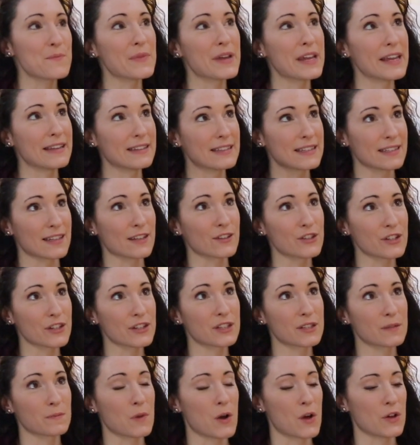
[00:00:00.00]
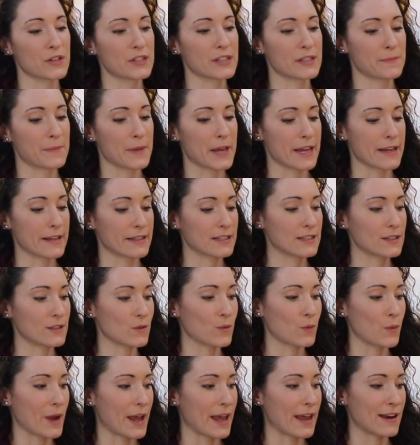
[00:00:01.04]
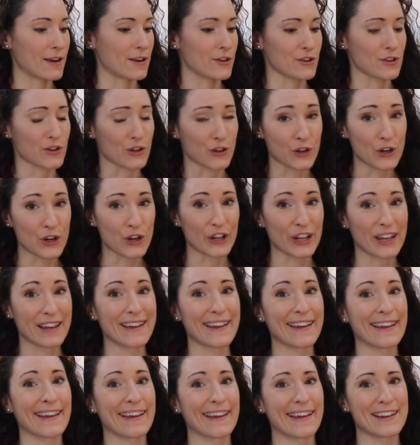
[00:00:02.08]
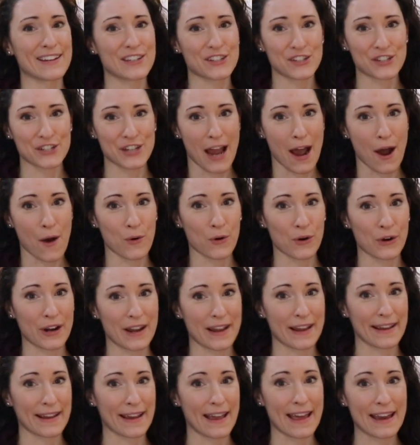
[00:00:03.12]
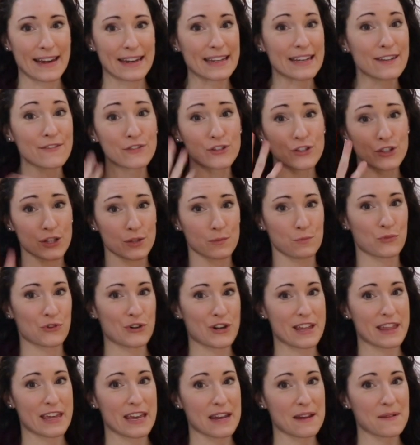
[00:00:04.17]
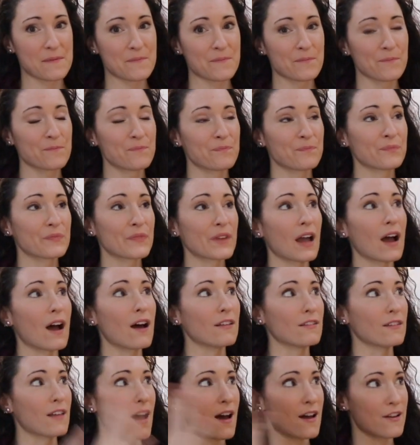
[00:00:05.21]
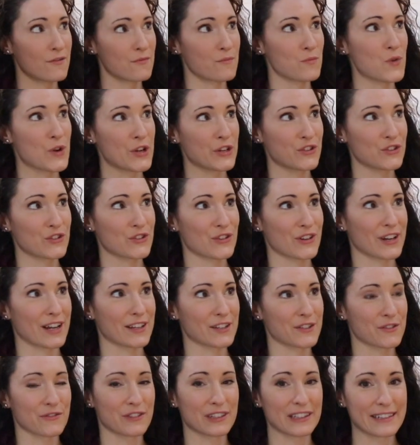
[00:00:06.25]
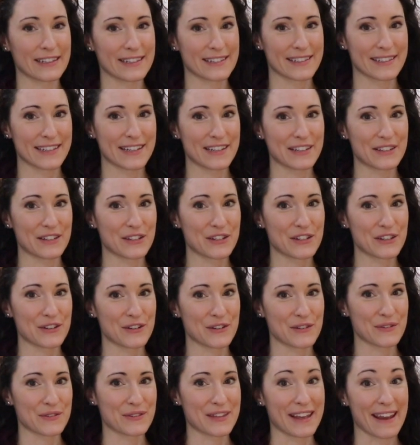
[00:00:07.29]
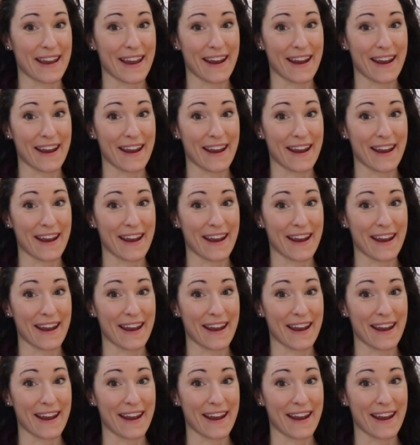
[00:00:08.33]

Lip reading: In such a small space, when you're cooking and showering and even just breathing, a lot of moisture gets released into the